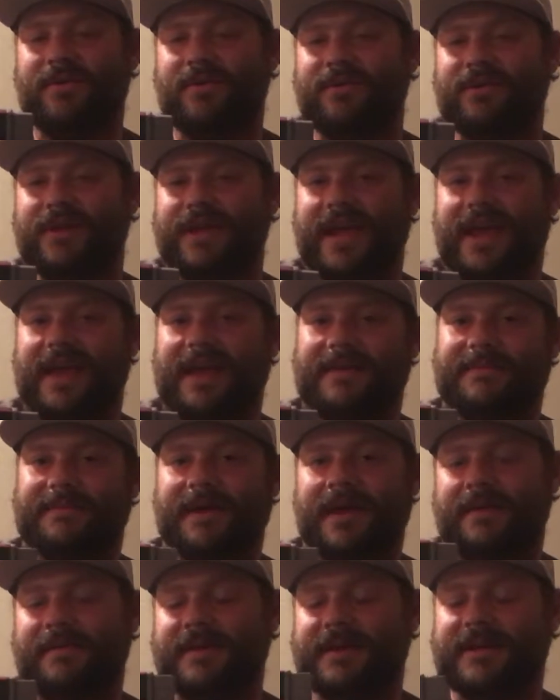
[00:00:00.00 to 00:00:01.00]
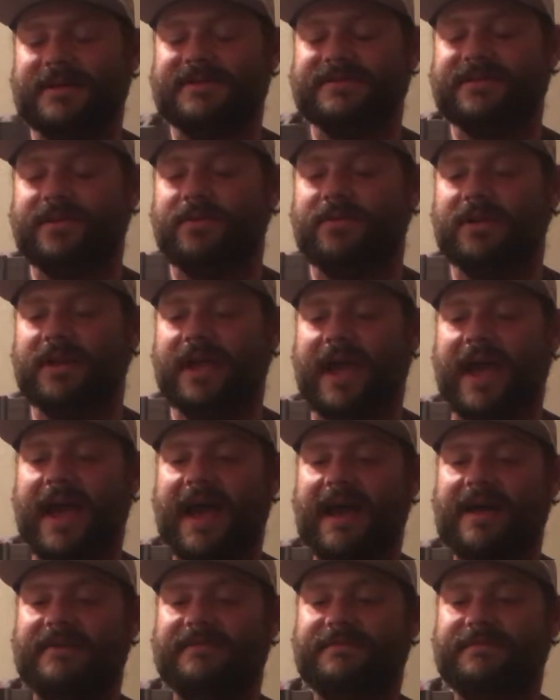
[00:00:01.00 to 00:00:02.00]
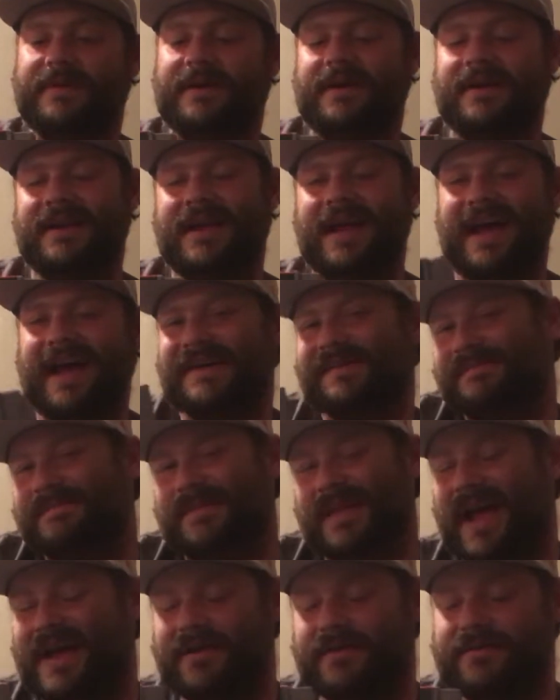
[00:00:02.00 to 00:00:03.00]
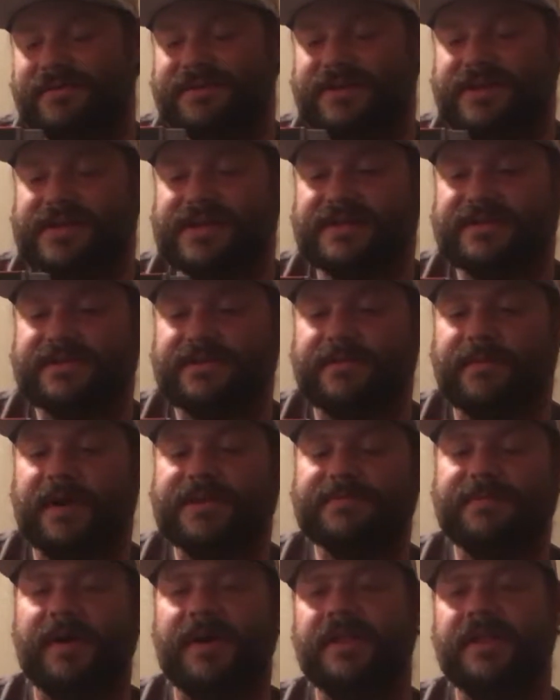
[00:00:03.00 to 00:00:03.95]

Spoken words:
cool a game. I mean, it's cool to have, but I don't dig it too much.